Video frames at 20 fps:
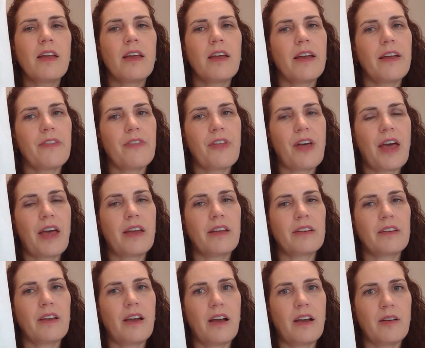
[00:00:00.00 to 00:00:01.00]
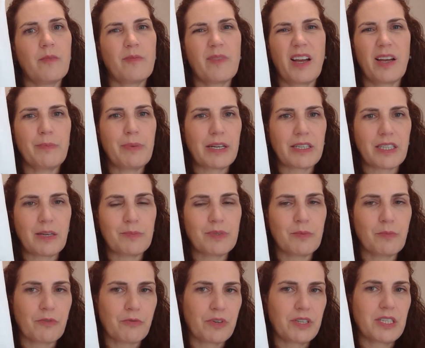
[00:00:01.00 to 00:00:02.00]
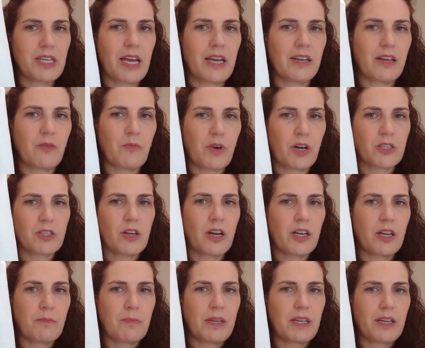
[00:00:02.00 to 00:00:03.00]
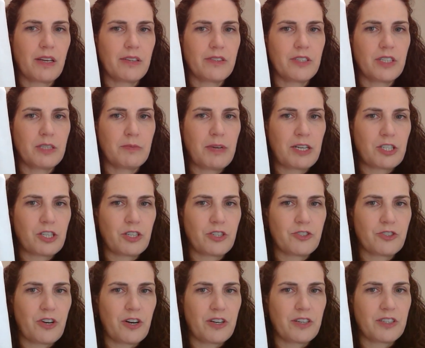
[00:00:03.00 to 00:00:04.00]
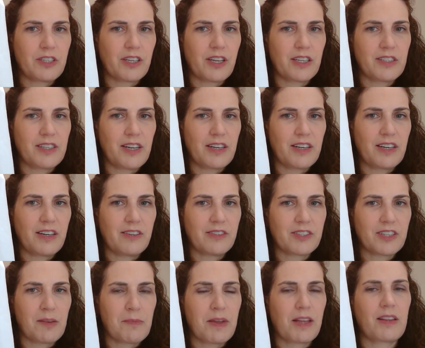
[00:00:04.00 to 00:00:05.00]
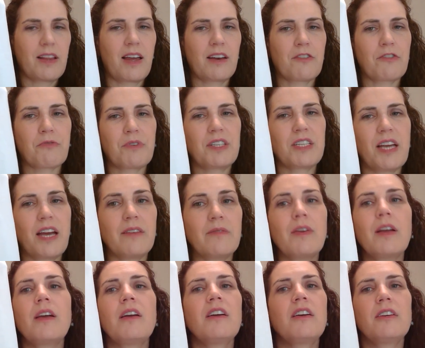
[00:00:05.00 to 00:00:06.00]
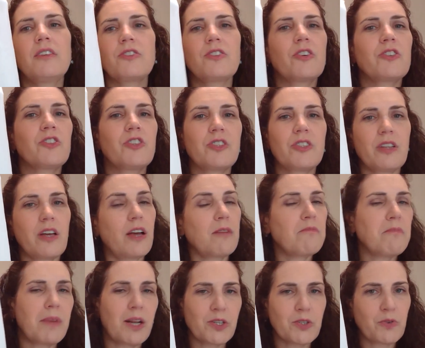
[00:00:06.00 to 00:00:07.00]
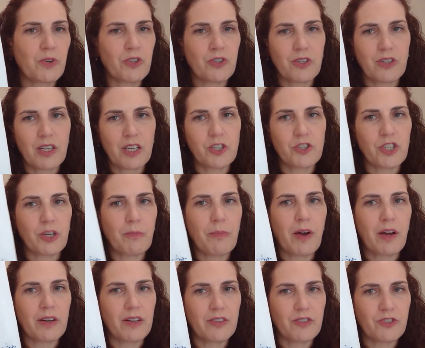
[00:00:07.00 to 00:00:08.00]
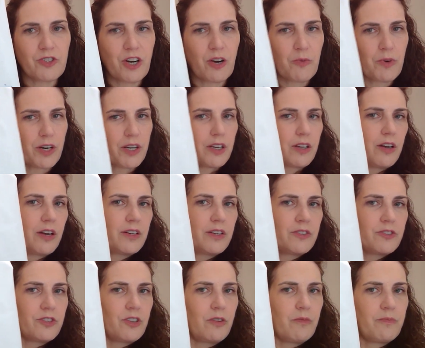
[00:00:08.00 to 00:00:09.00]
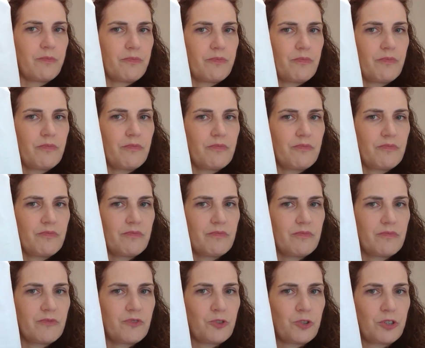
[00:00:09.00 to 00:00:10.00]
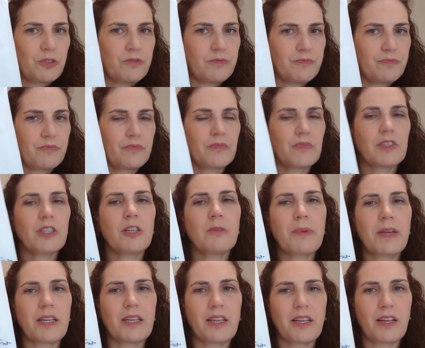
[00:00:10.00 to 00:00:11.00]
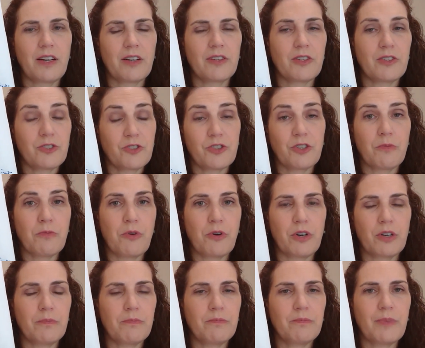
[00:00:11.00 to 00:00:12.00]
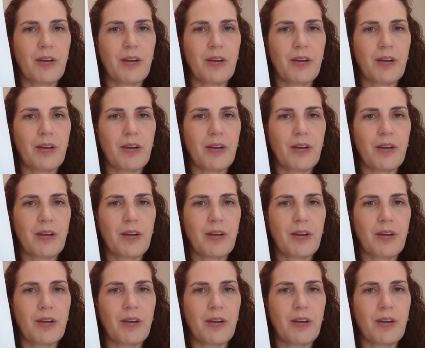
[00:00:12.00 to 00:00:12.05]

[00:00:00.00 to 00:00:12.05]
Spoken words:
And then I picked up some 310 and worked on it, because especially starting to get down here, it's going to be a lot of 310. So I just thought might as well get a jump on it and start working on it. So sort of a little bit in here, there's still more.